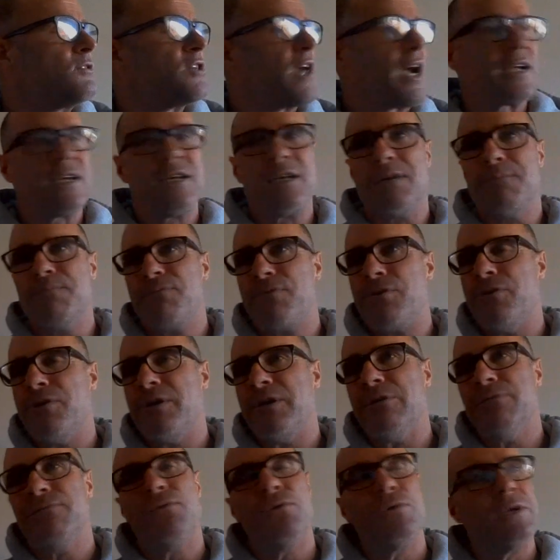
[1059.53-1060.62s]
chucking them
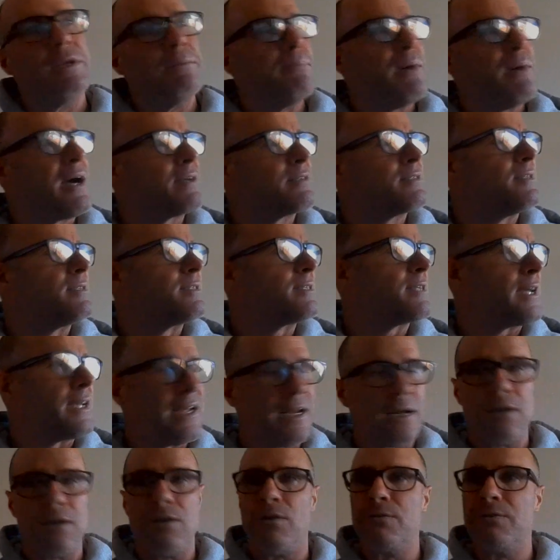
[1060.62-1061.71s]
$30 or $40 and say,
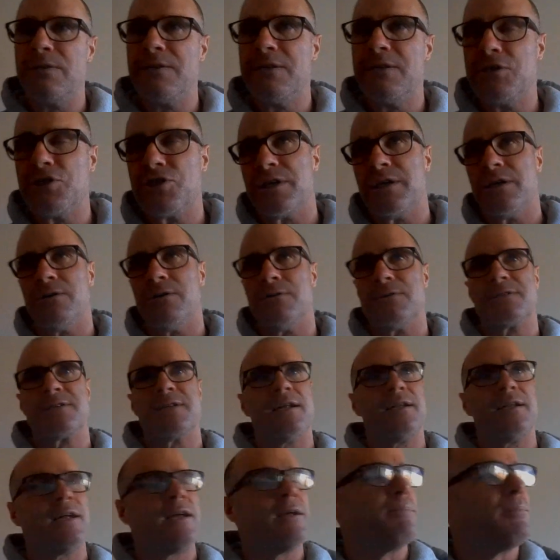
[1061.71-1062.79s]
get along to the G on
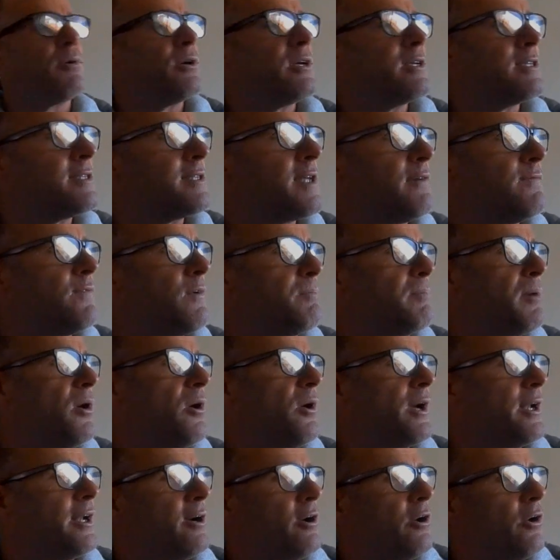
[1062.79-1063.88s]
Sunday, buy yourself a
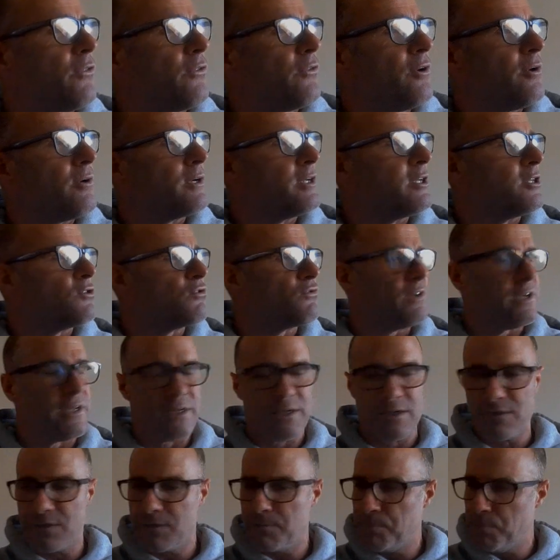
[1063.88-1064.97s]
pie and a hot dog and a
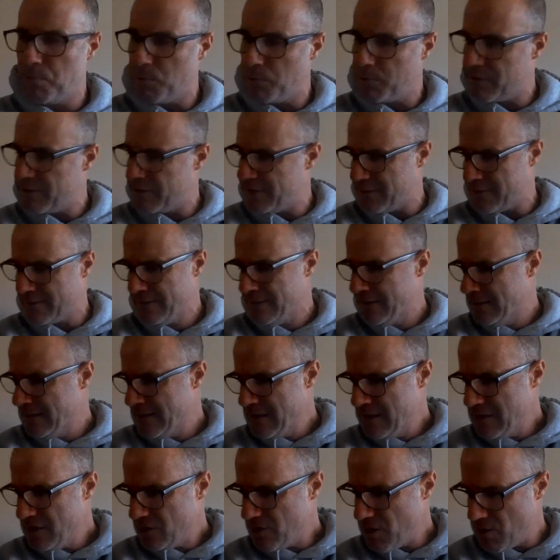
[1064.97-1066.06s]
drink and support the
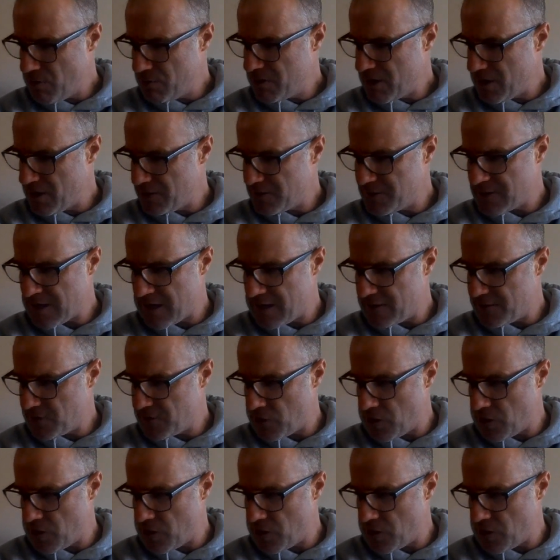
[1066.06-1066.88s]
Gold Coast Suns.